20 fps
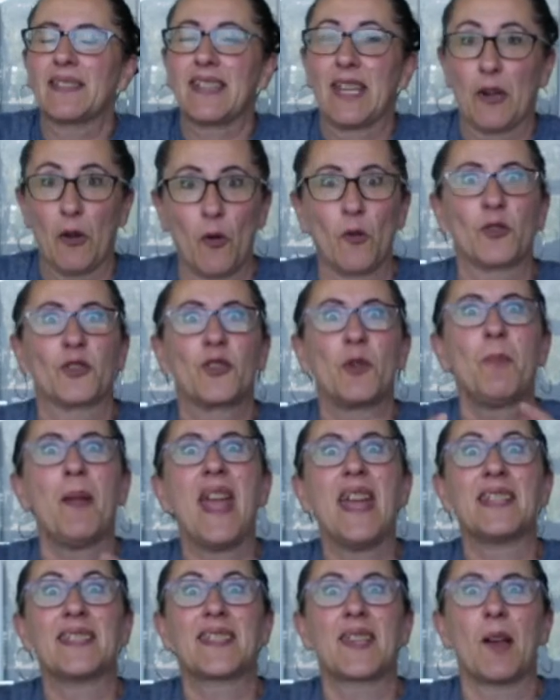It holds your
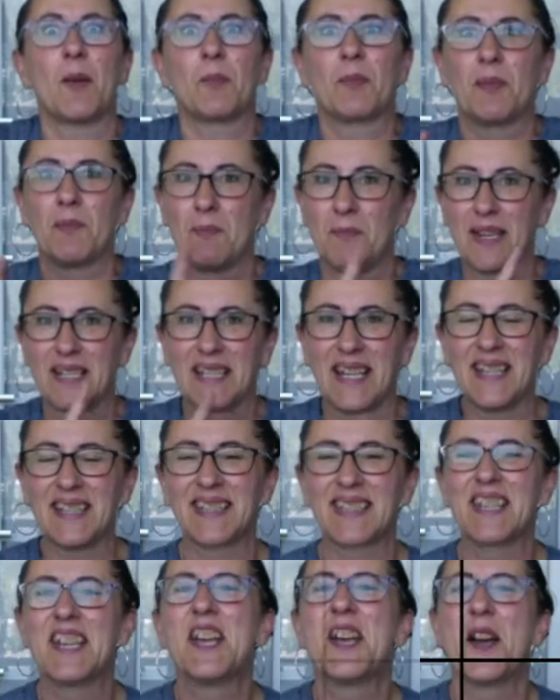pants up. Make
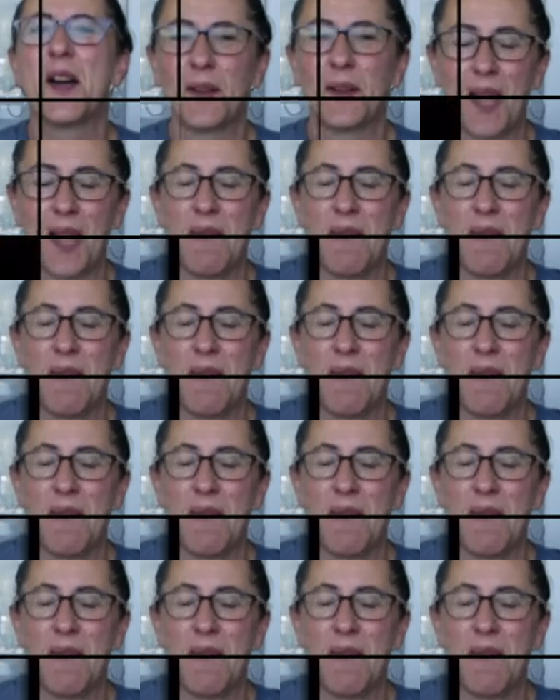sense? Okay.